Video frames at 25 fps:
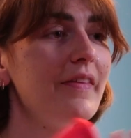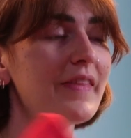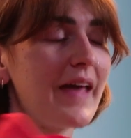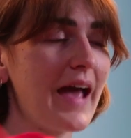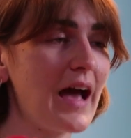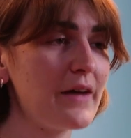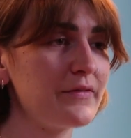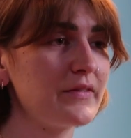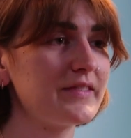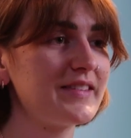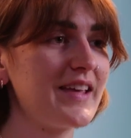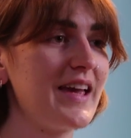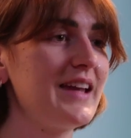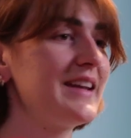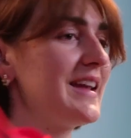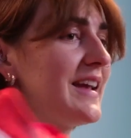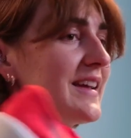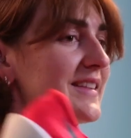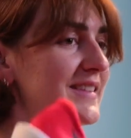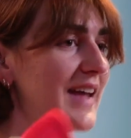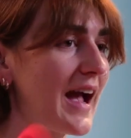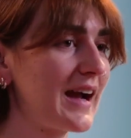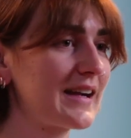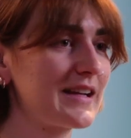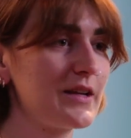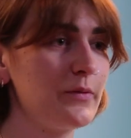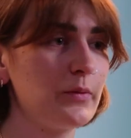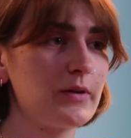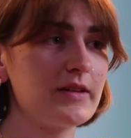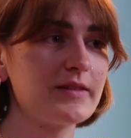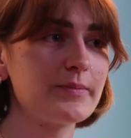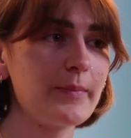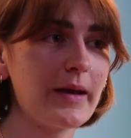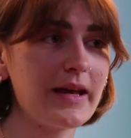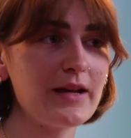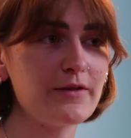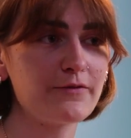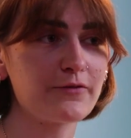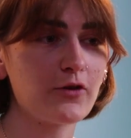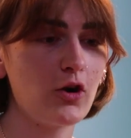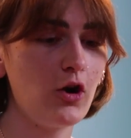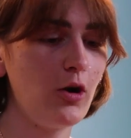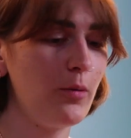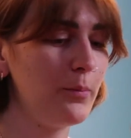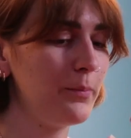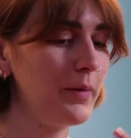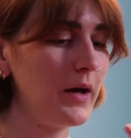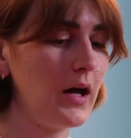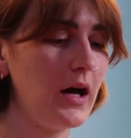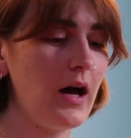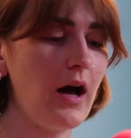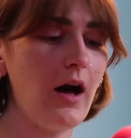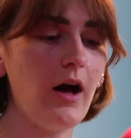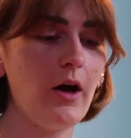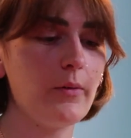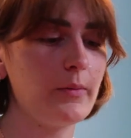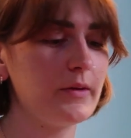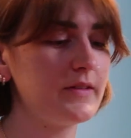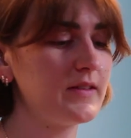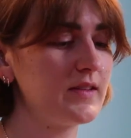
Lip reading: They haven't said exactly what it's made from, but I would